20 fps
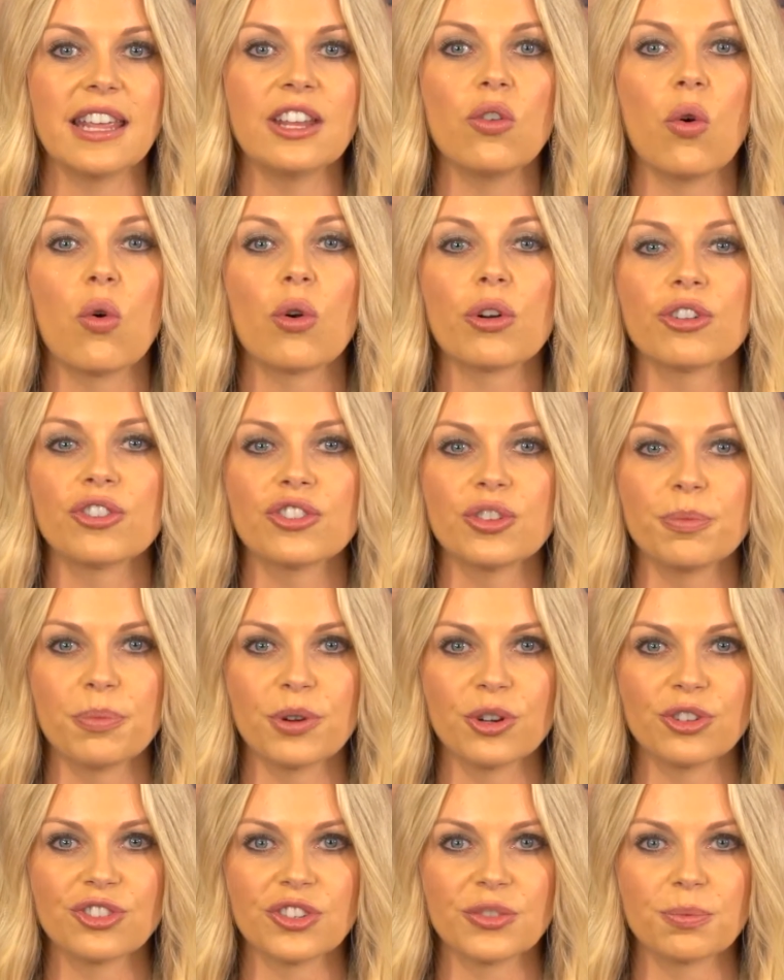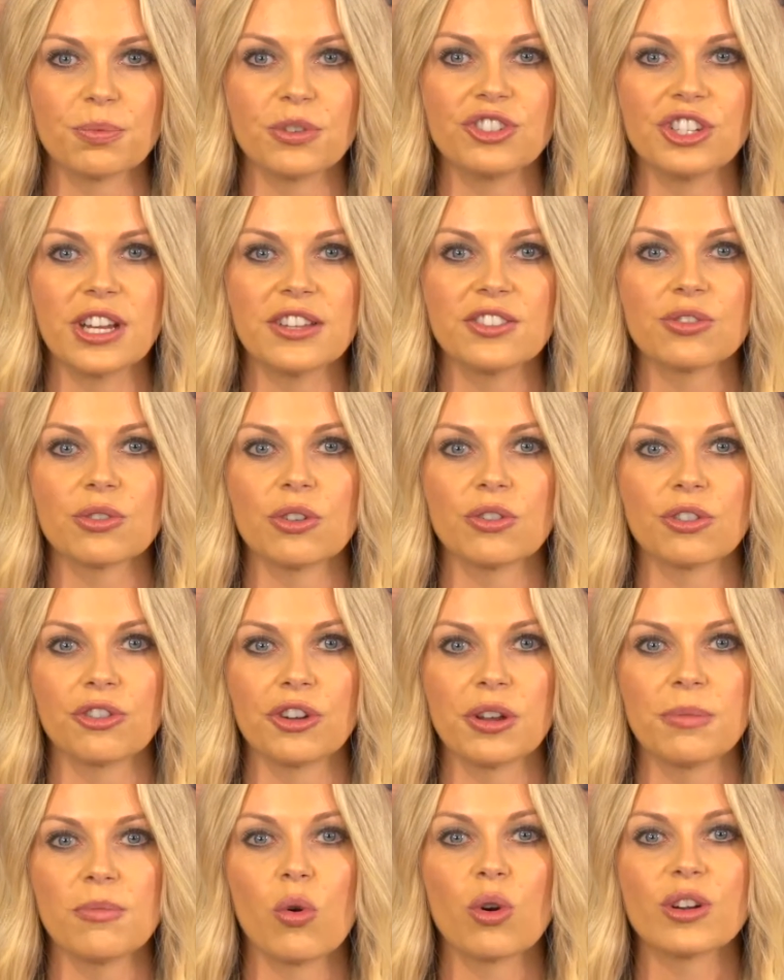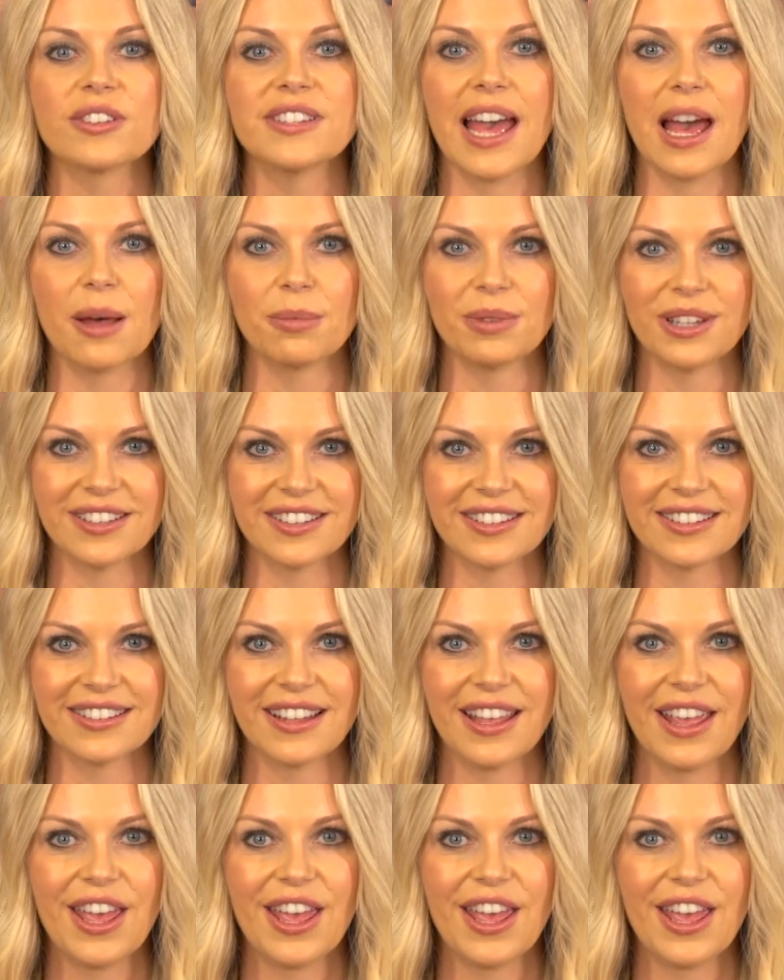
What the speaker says: in order to purchase progesterone cream or tablets.